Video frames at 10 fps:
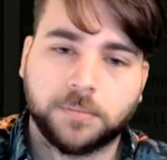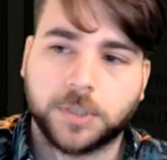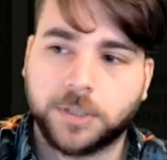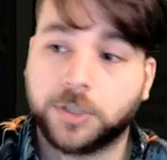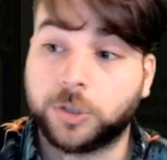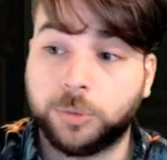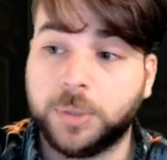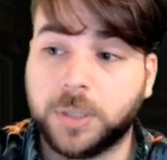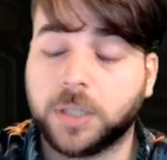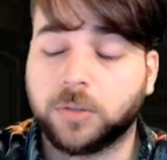This could
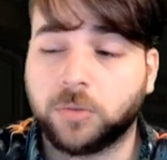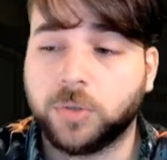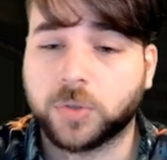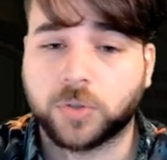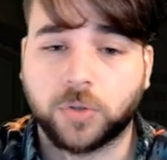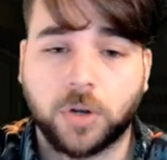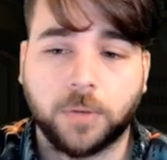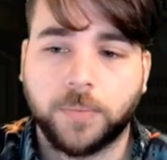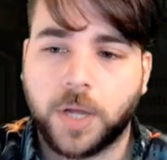be real strong. I